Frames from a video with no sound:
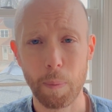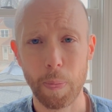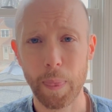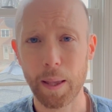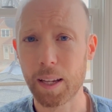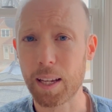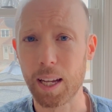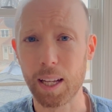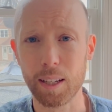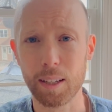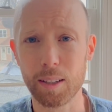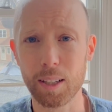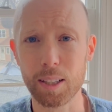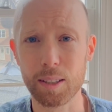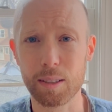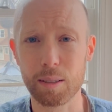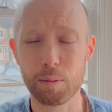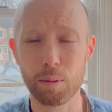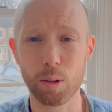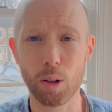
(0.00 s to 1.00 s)
Again,
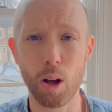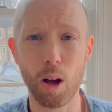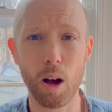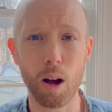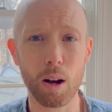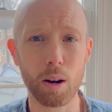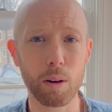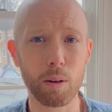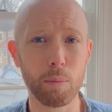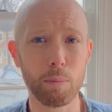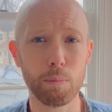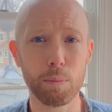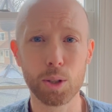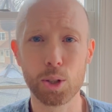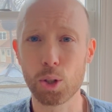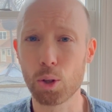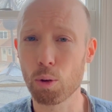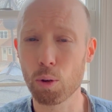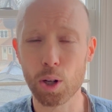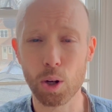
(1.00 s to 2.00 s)
this long
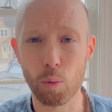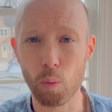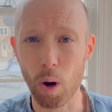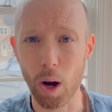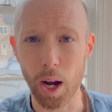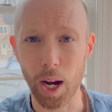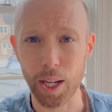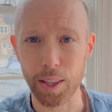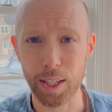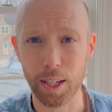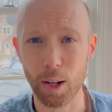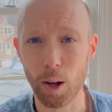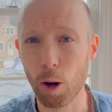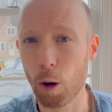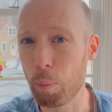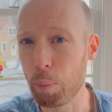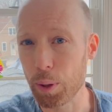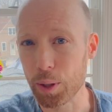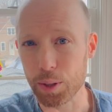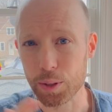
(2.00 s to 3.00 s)
maturing wine that
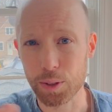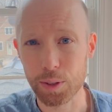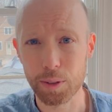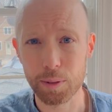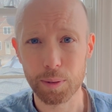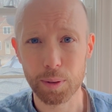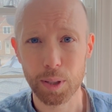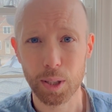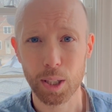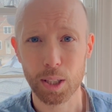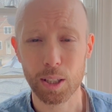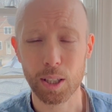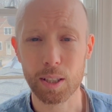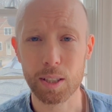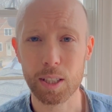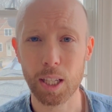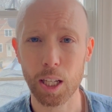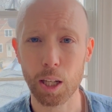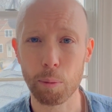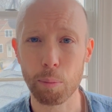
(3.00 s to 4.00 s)
opens to
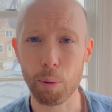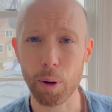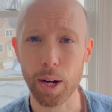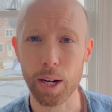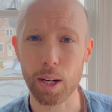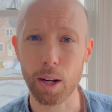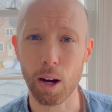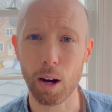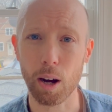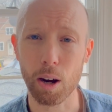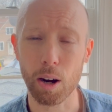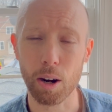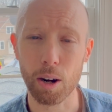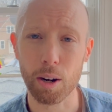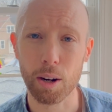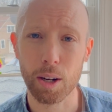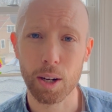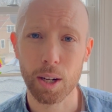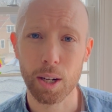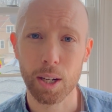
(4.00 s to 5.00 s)
celebrate
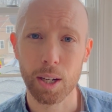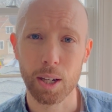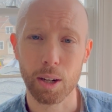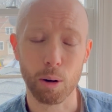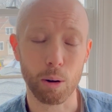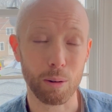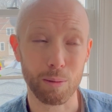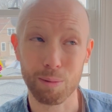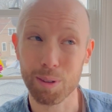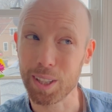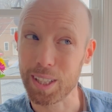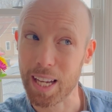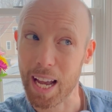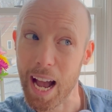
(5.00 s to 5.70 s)
or really